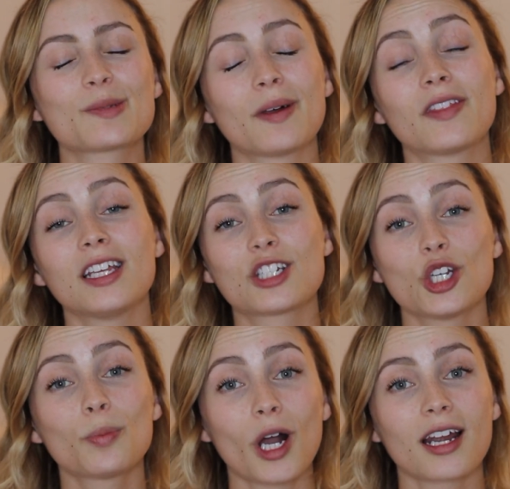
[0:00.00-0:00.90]
But the
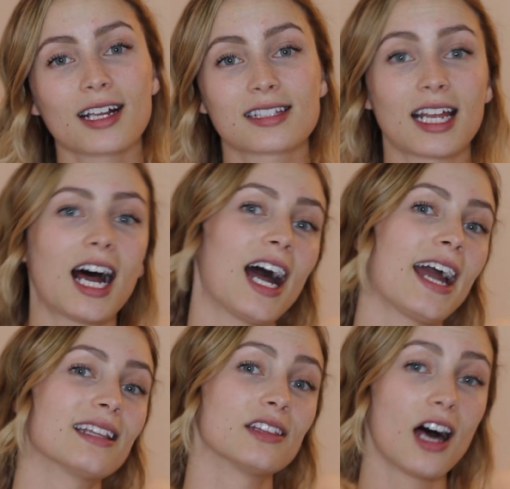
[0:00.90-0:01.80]
two products that
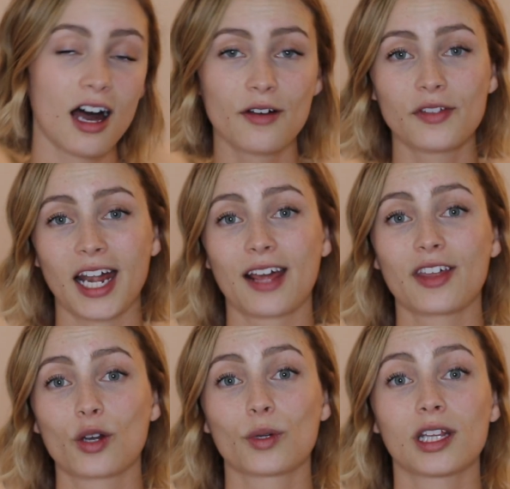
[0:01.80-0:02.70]
I love that I
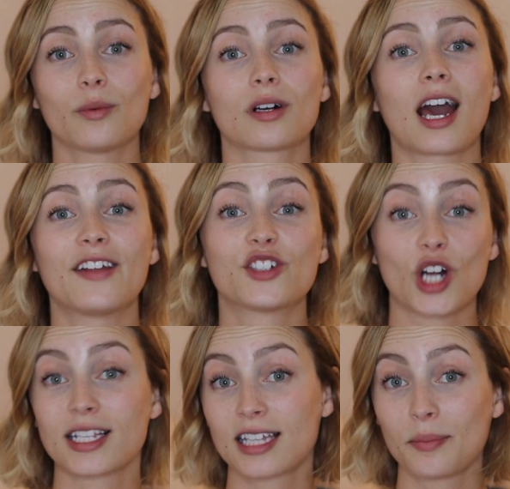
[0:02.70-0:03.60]
think really will kind of
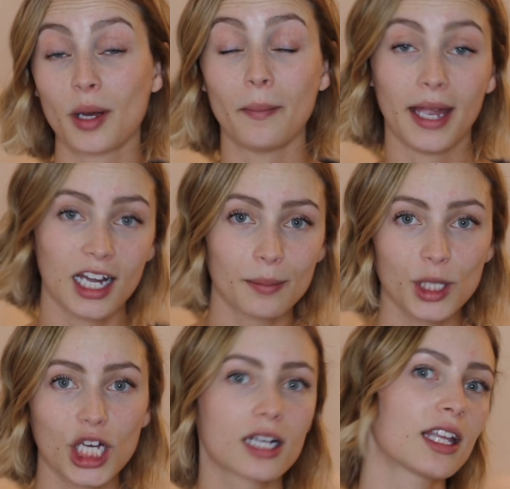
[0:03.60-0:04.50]
dress up a makeup
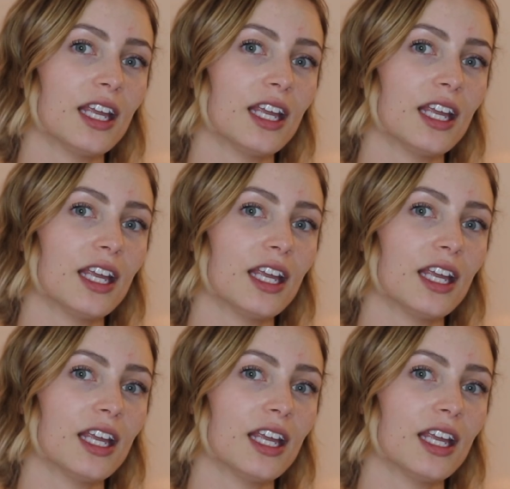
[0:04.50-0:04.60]
look,